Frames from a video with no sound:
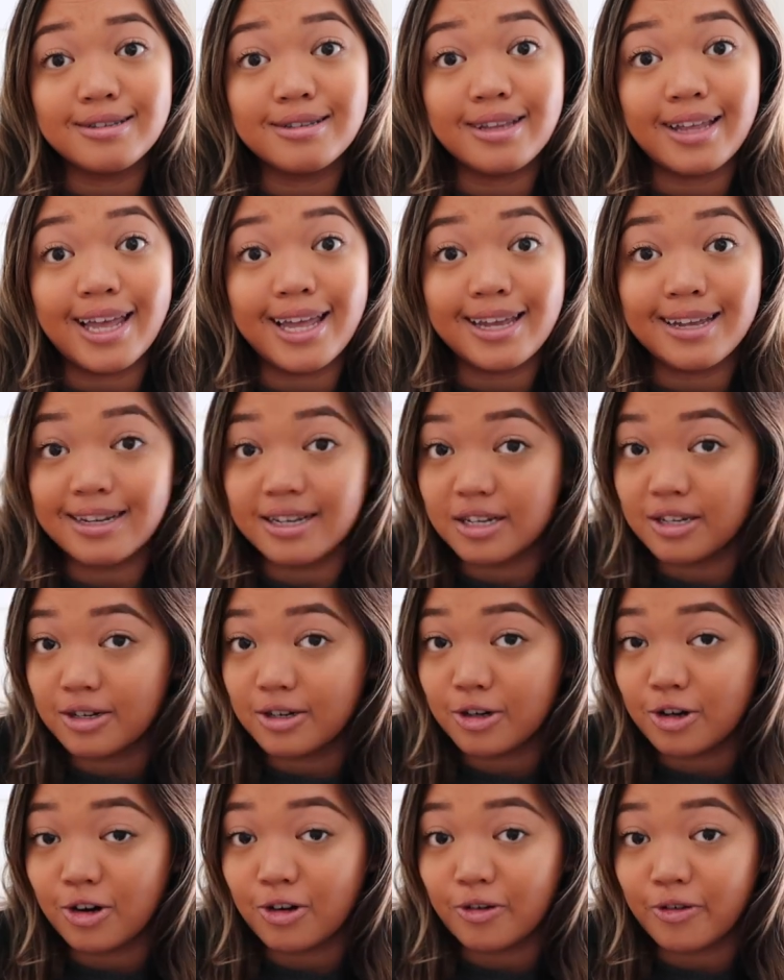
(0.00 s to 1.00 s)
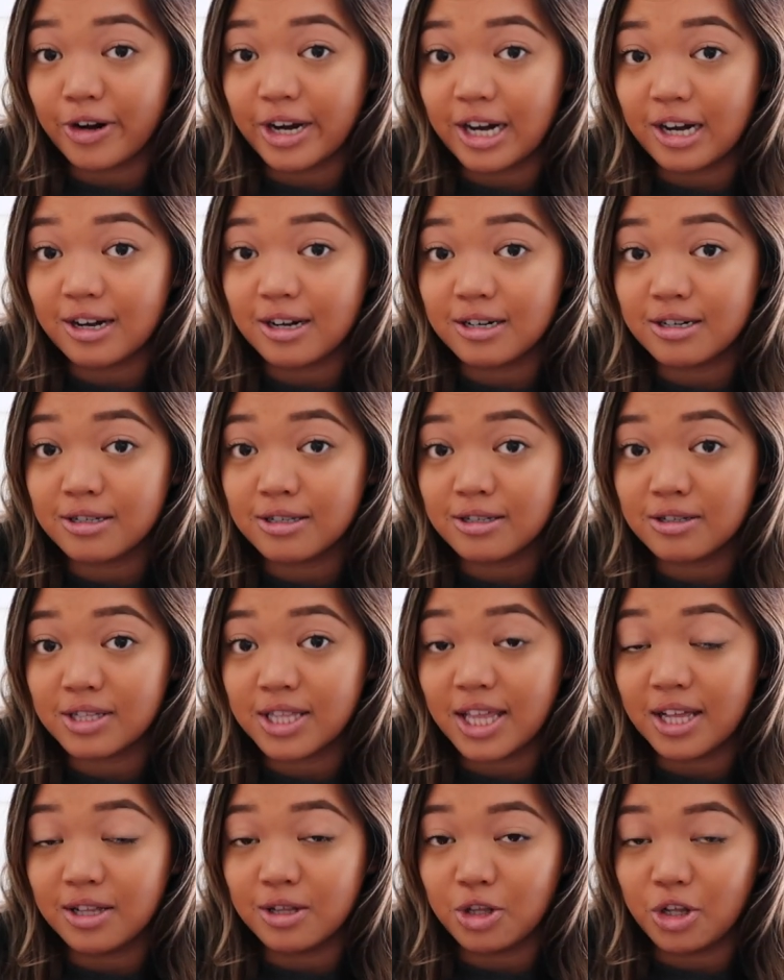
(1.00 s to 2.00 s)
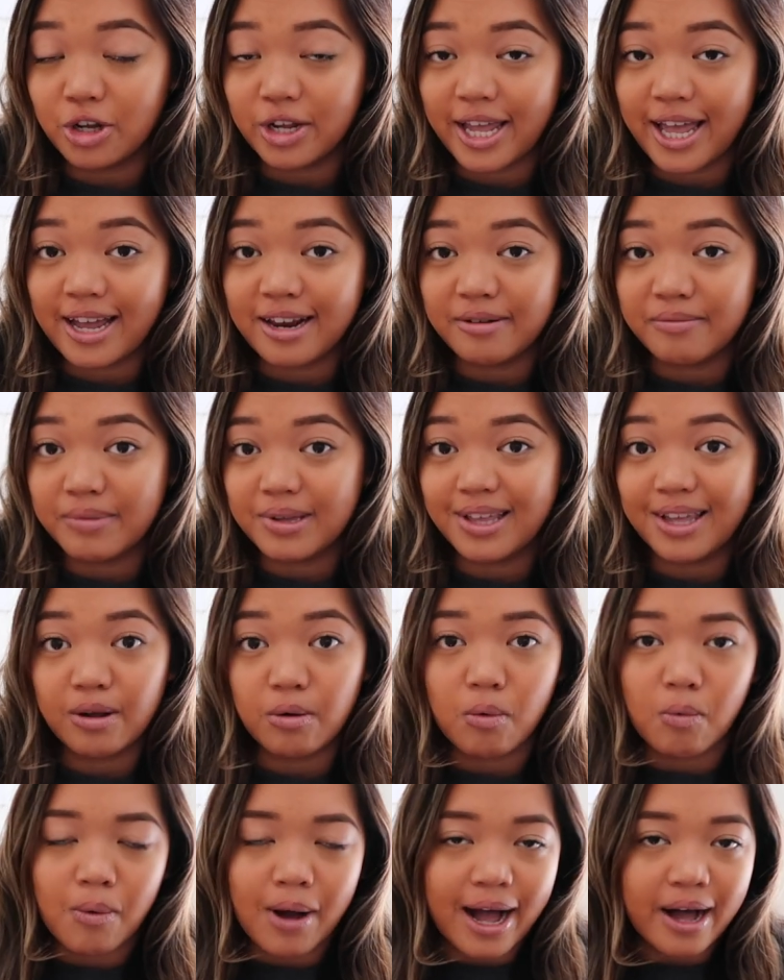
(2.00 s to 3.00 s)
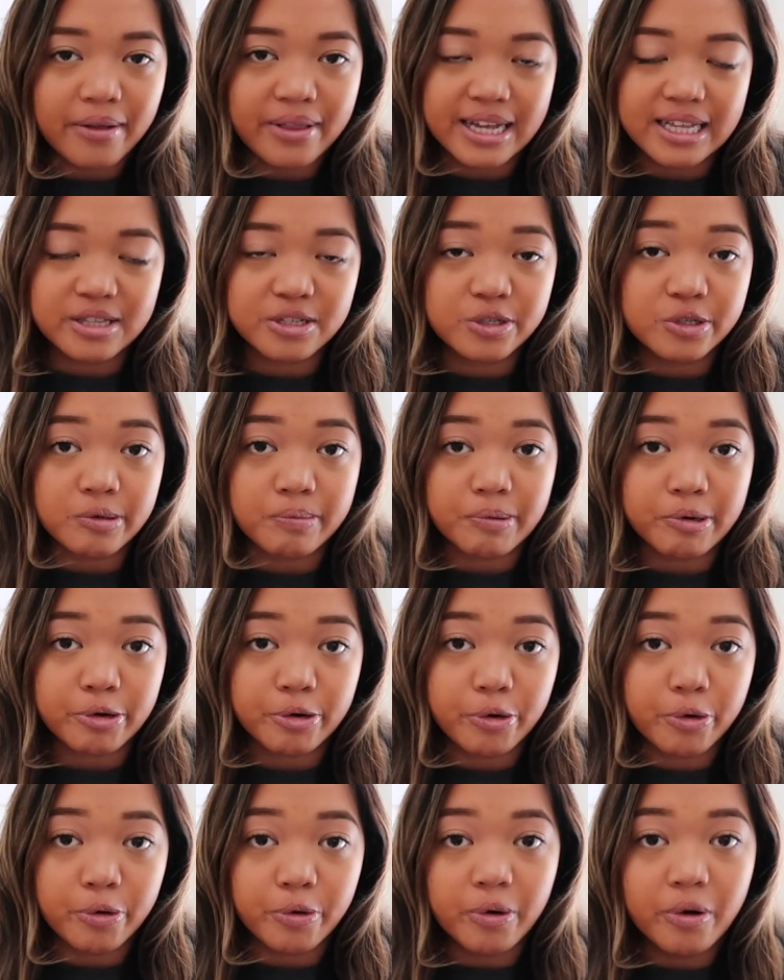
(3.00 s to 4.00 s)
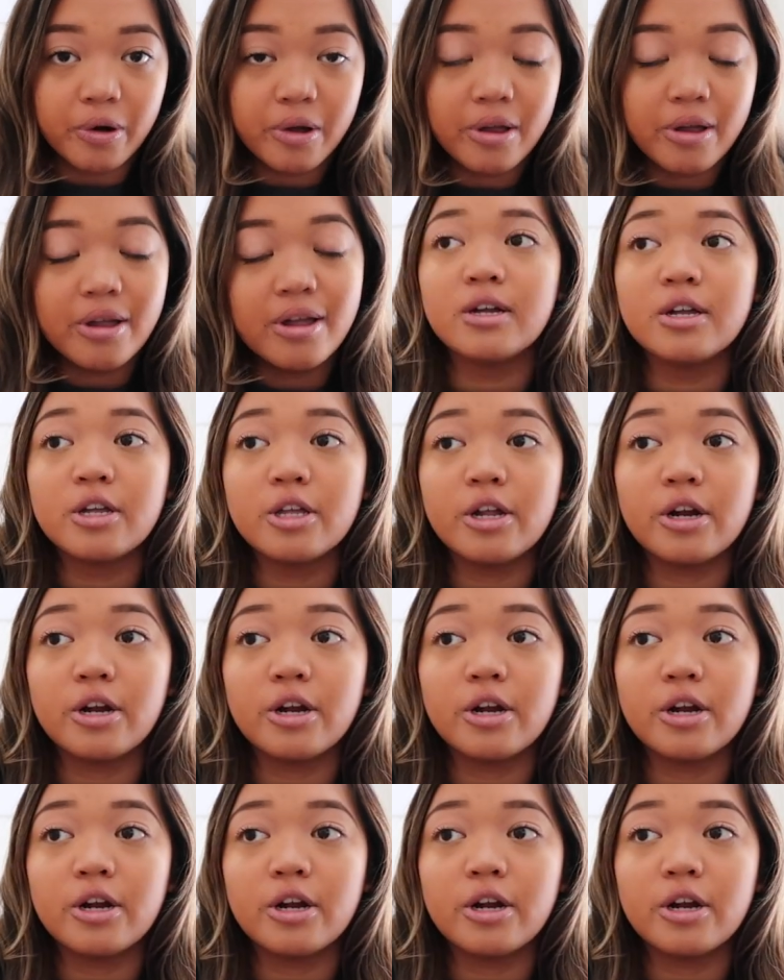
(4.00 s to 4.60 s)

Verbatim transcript: like careers they'll look at and be like, wow, that's super cool.